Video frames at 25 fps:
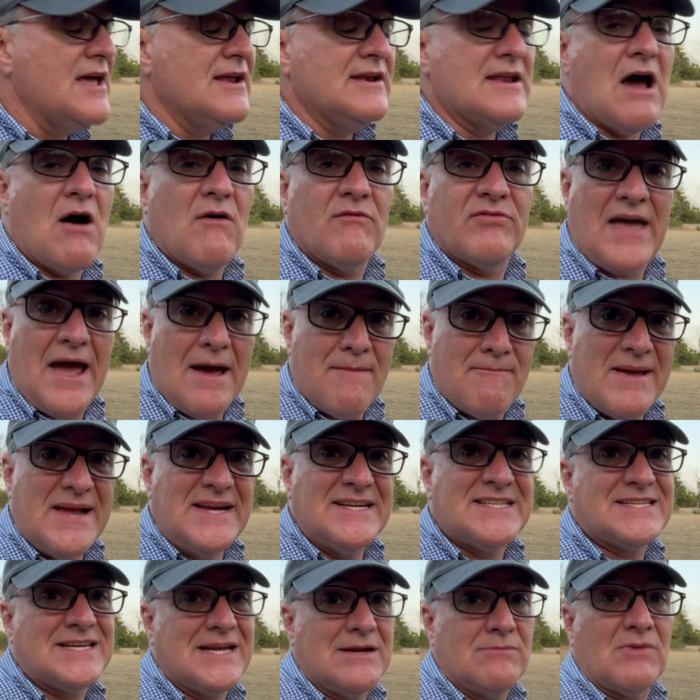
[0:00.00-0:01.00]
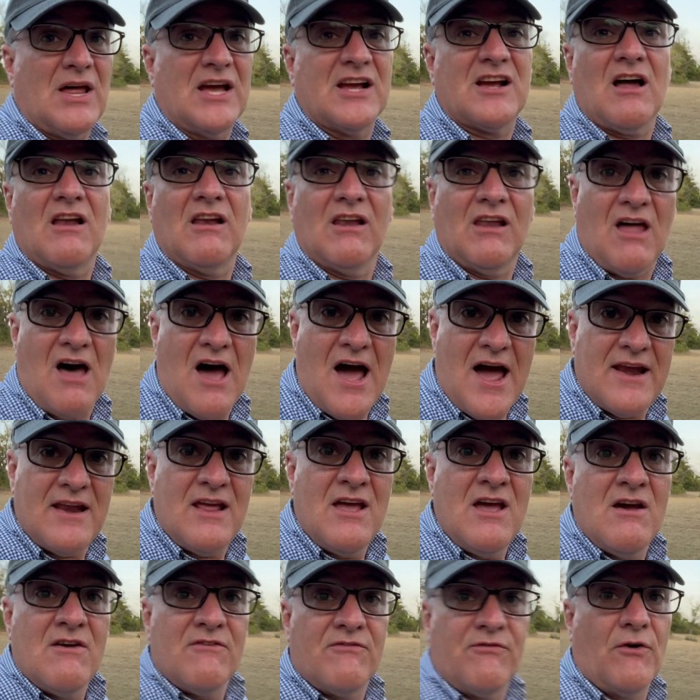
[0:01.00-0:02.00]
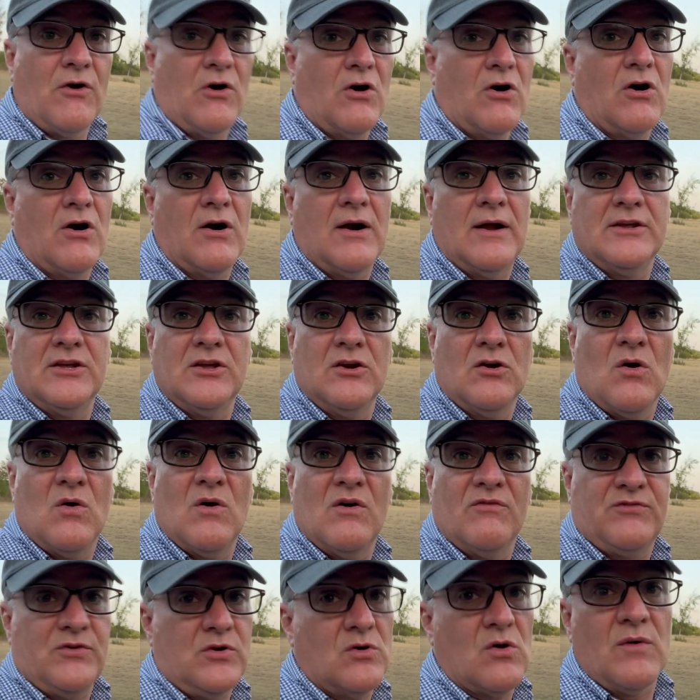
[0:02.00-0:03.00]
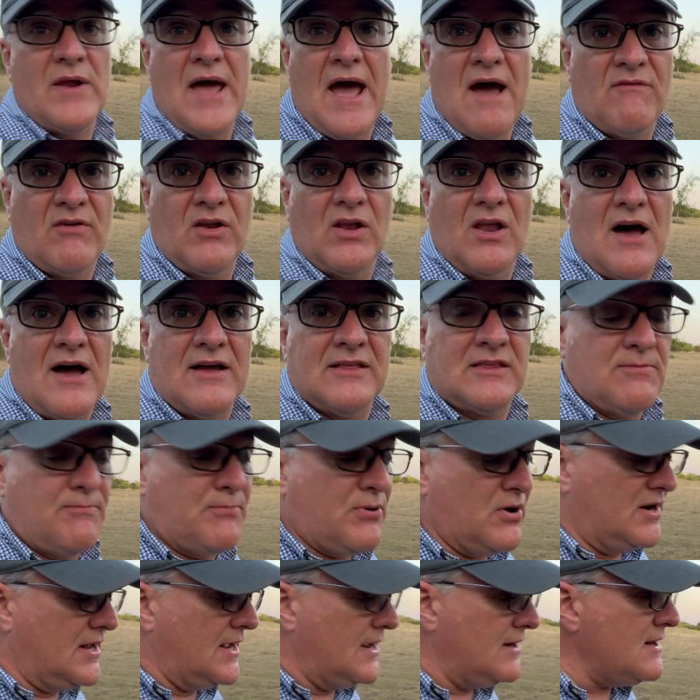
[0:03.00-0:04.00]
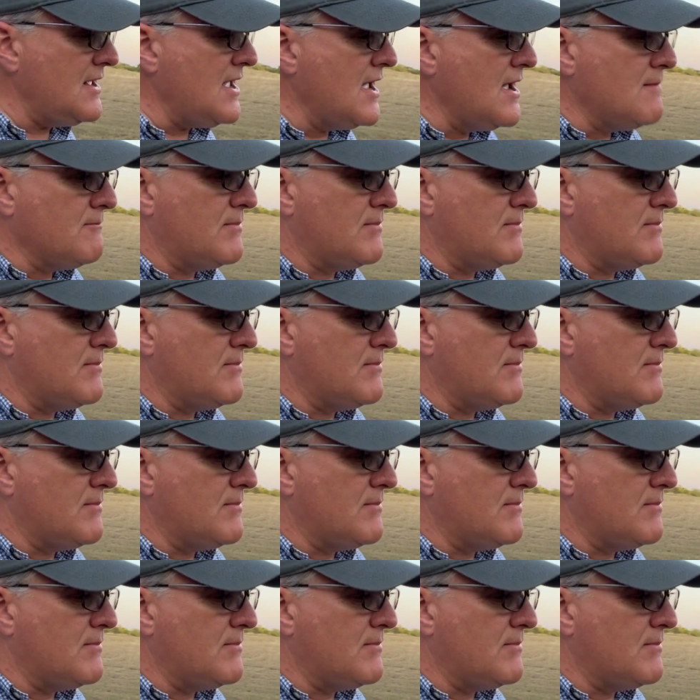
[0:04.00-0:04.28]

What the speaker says: Now, that may seem like a lot for, if you don't have a lot to put in,